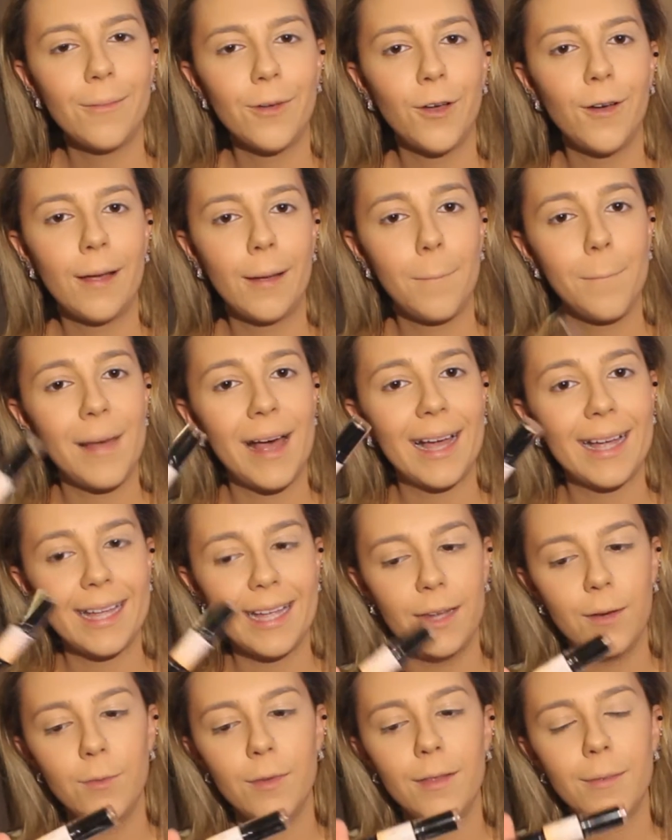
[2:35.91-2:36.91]
I'm going
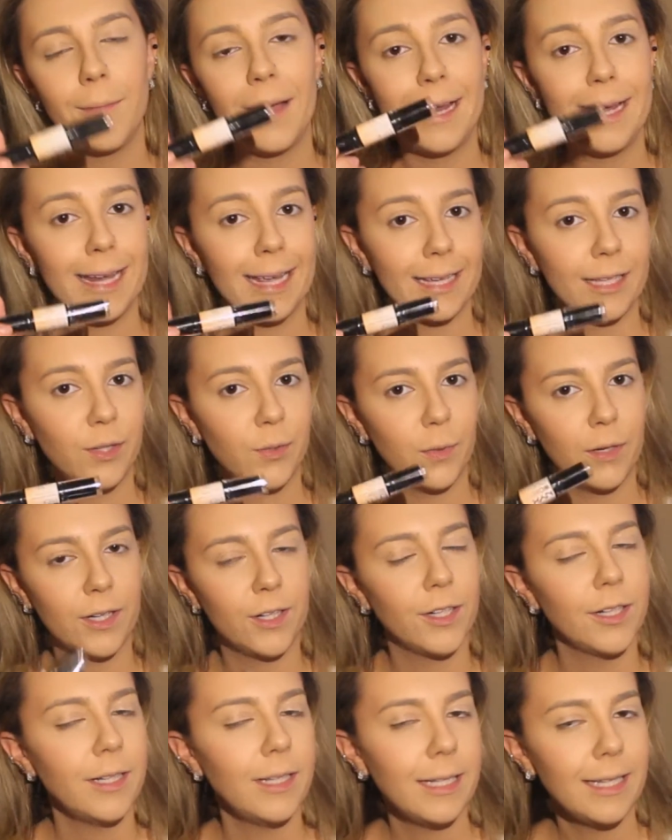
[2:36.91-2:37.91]
back in with my NYX
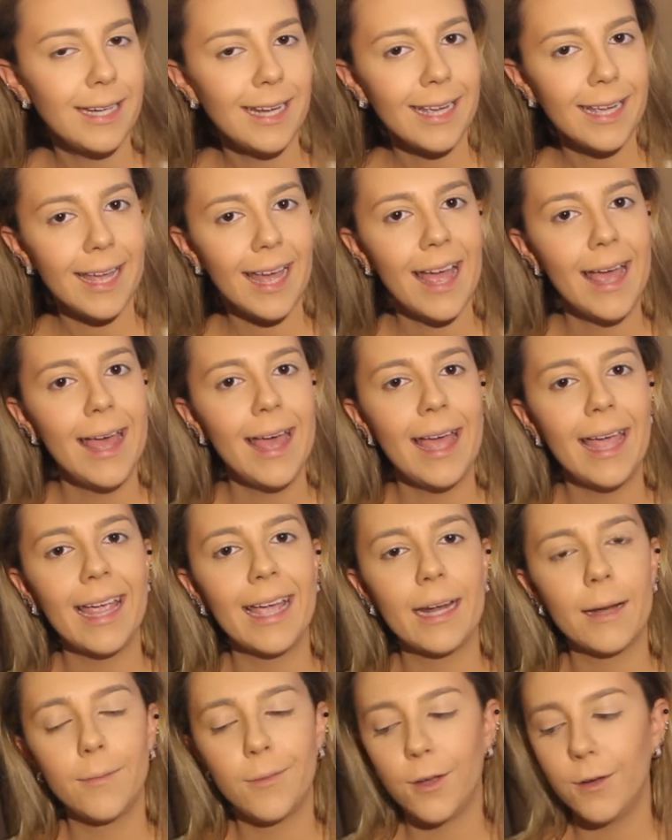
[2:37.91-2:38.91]
Wonder Stick,
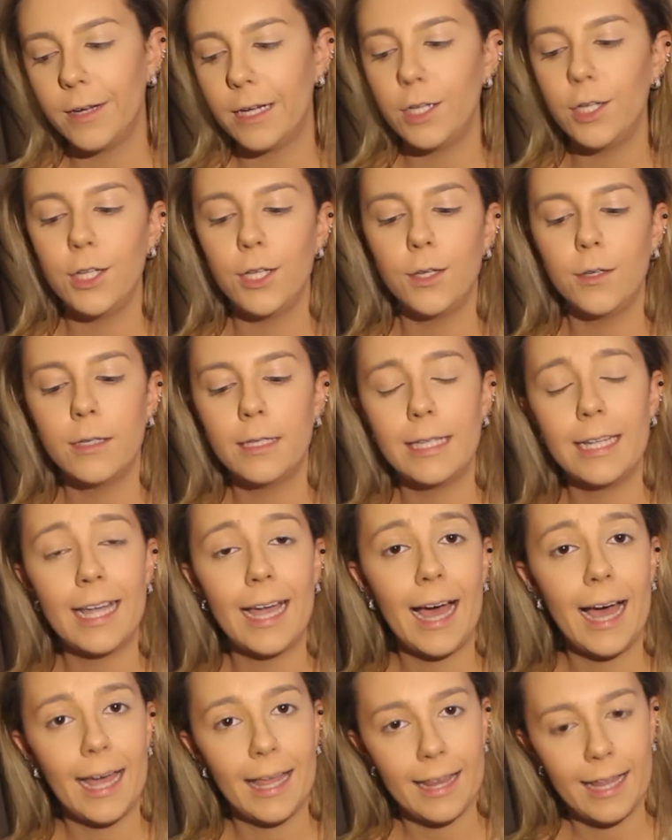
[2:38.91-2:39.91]
and I'm going to use the
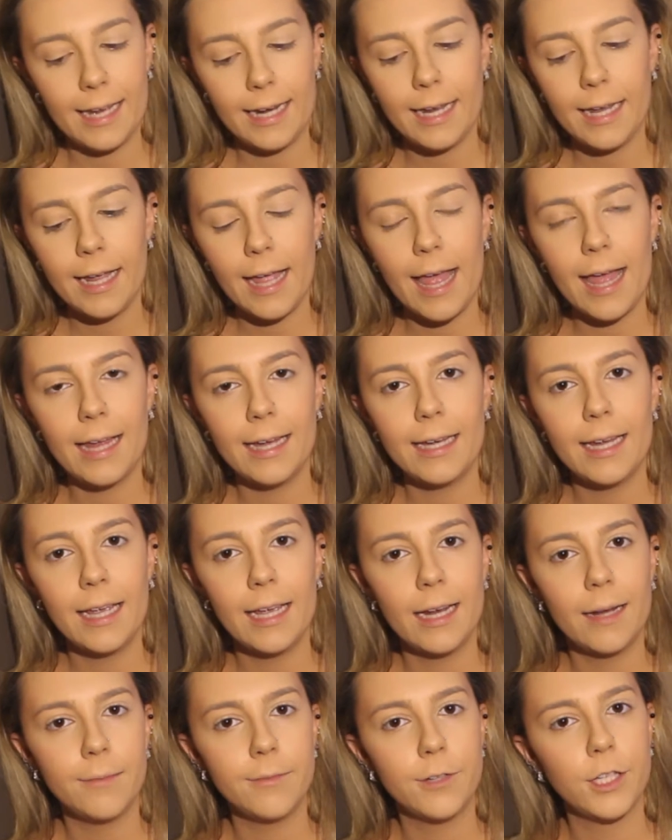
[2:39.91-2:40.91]
highlighting end
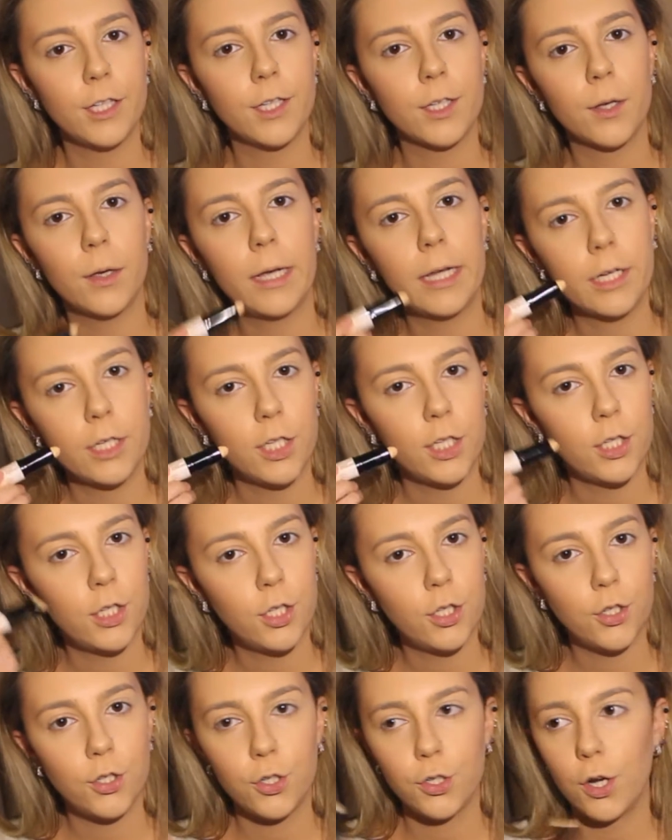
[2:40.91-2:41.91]
and I'm just going to
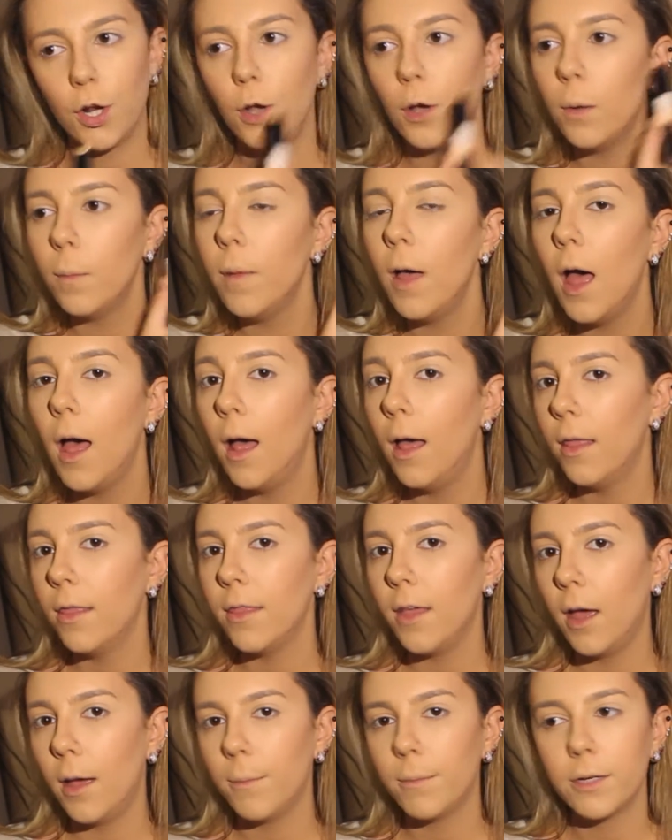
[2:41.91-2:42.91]
strobe
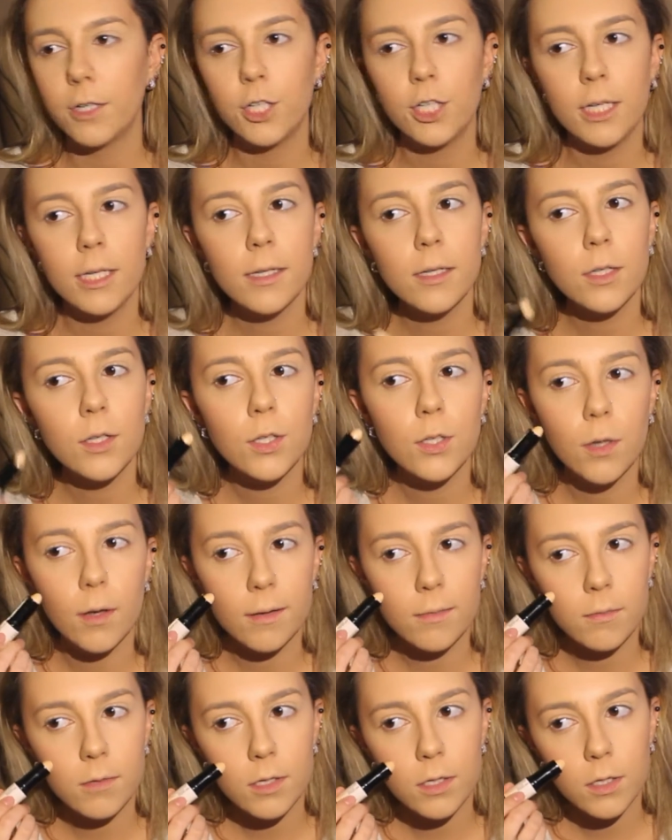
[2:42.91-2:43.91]
the upper cheeks. So
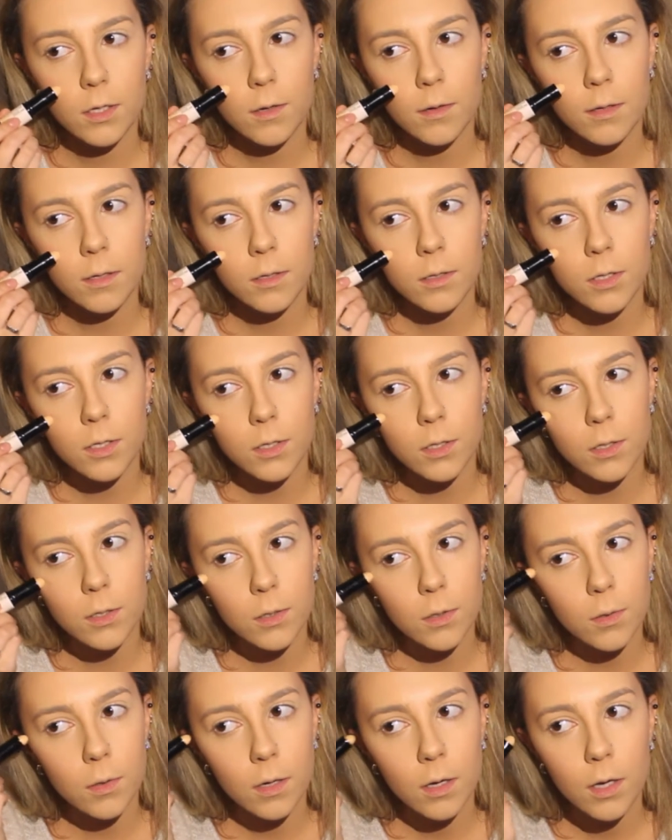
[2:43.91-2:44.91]
I'm just going
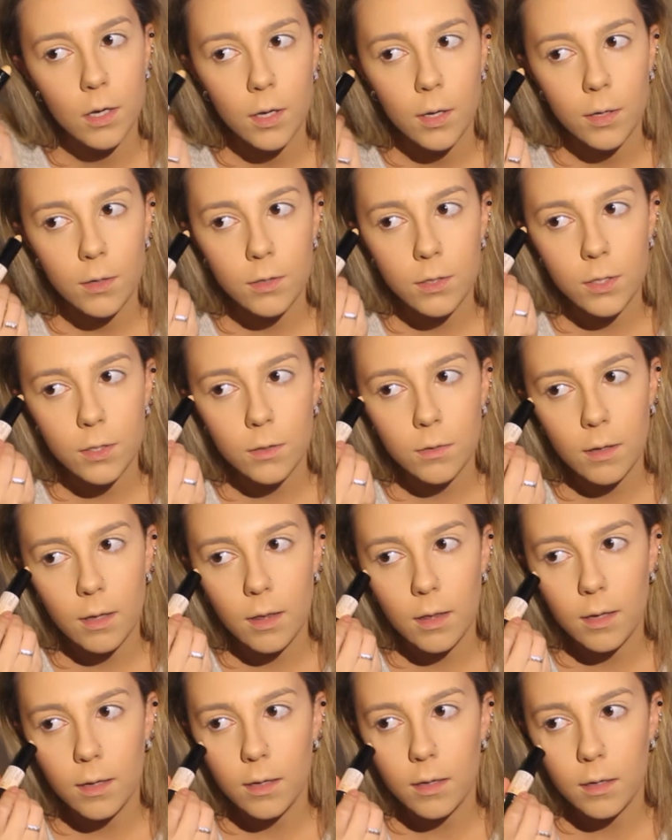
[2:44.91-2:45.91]
to do a
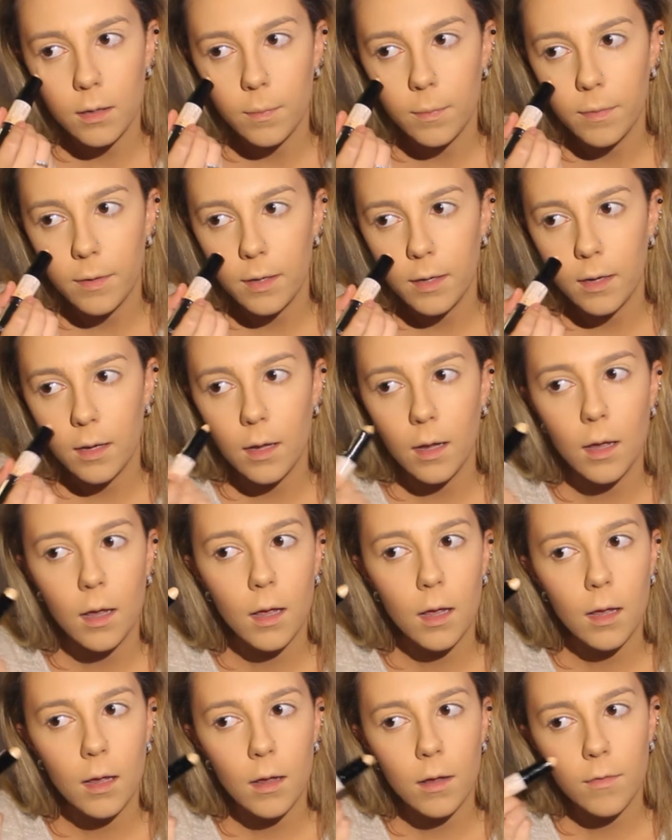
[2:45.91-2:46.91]
little bit
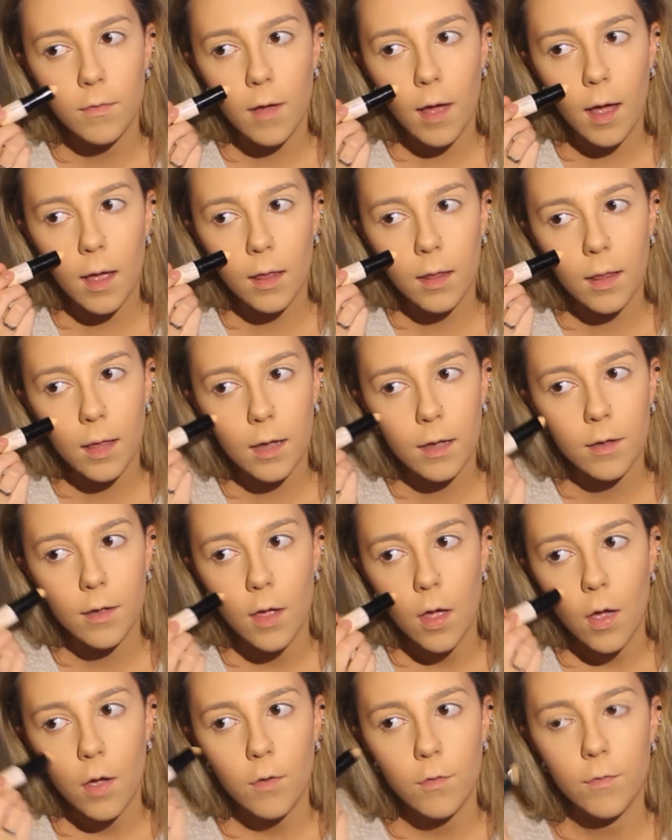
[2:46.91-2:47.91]
of highlight
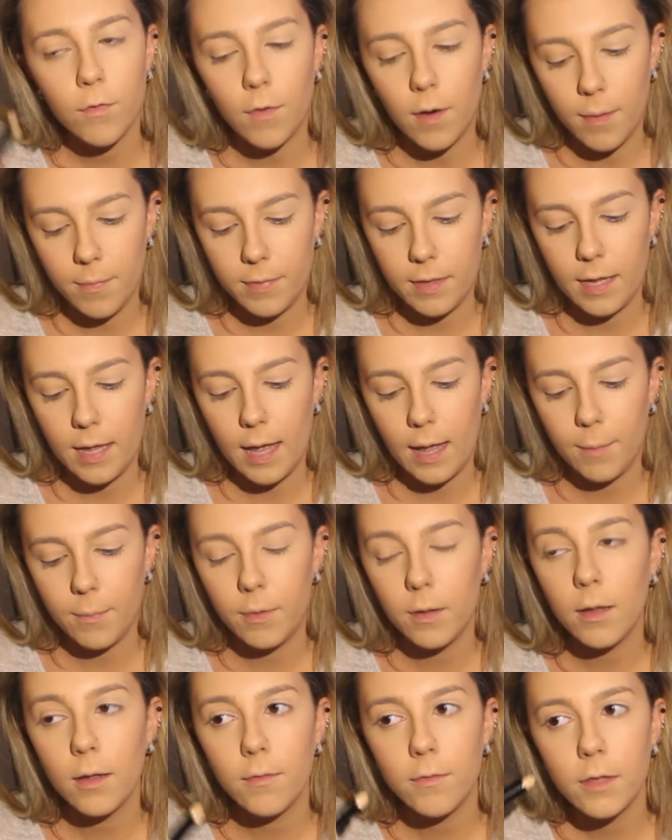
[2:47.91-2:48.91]
from the
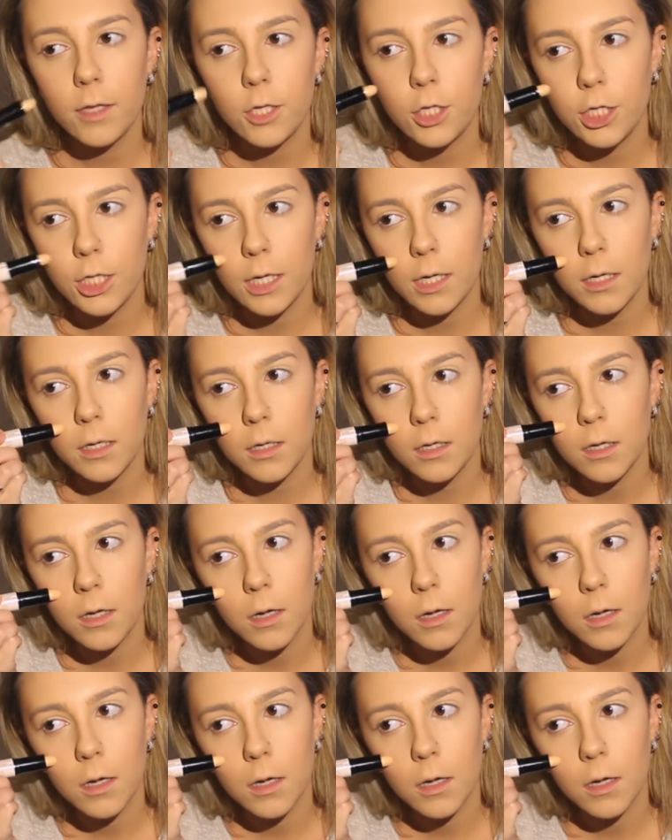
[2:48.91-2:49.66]
apple of the cheek